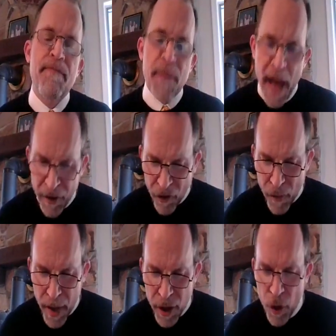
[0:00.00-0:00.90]
How does
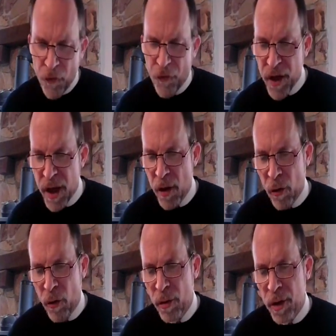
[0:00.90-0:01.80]
it make you
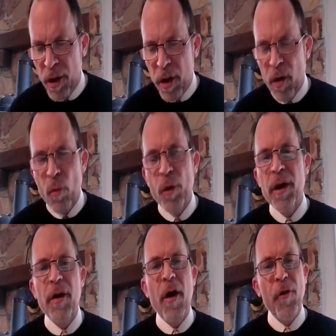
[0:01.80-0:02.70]
feel when
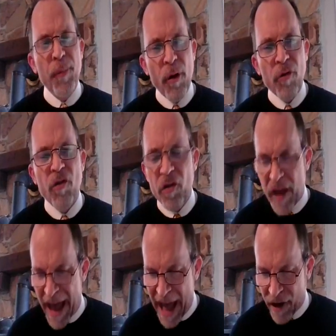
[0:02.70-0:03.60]
another person's
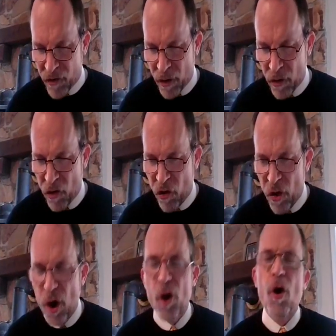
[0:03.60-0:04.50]
actions
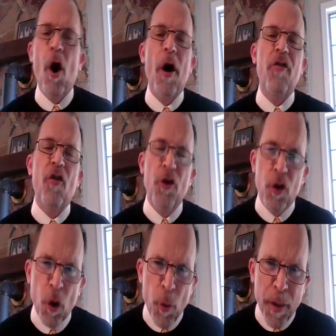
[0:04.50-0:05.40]
cause
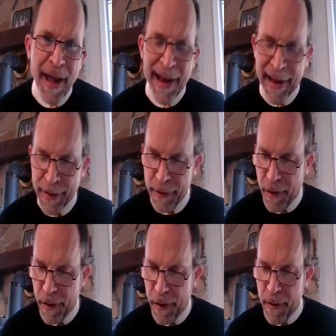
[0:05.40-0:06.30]
you pain,
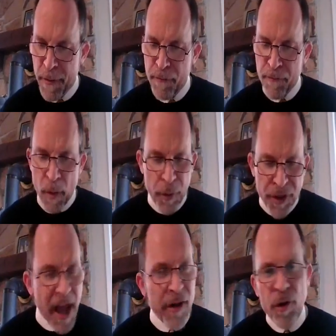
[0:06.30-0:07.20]
but
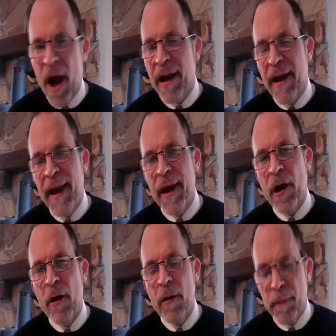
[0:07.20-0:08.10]
they do not
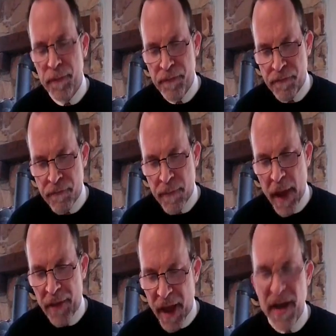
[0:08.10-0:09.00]
care
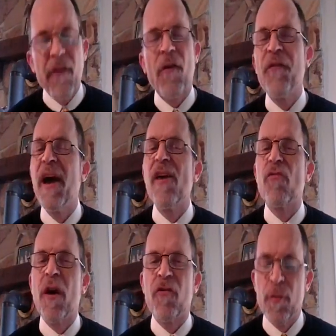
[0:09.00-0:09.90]
and they never face
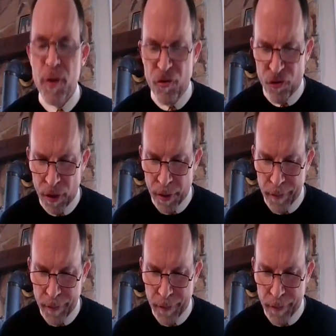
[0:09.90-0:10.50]
retribution?